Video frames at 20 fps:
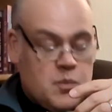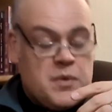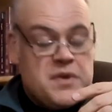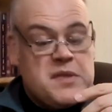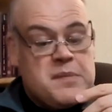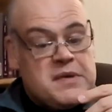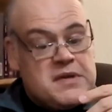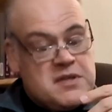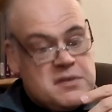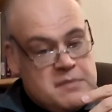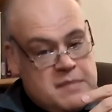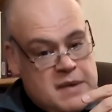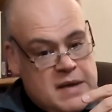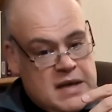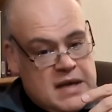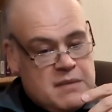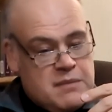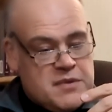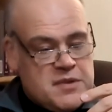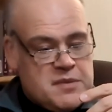With a
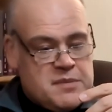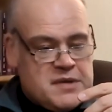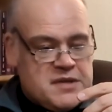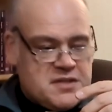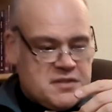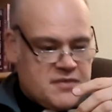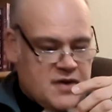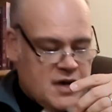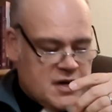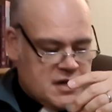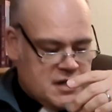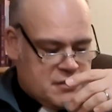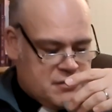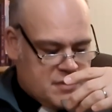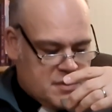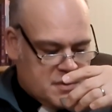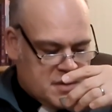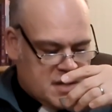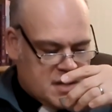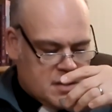bit of honey
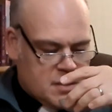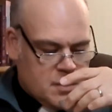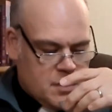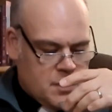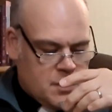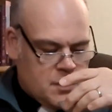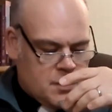thrown in.